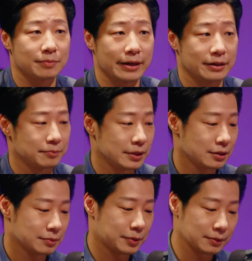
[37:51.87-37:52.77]
-hmm. May,
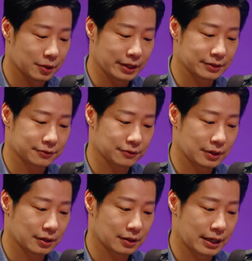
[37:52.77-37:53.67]
because people has,
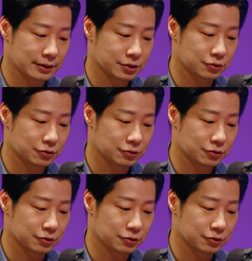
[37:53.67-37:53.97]
has to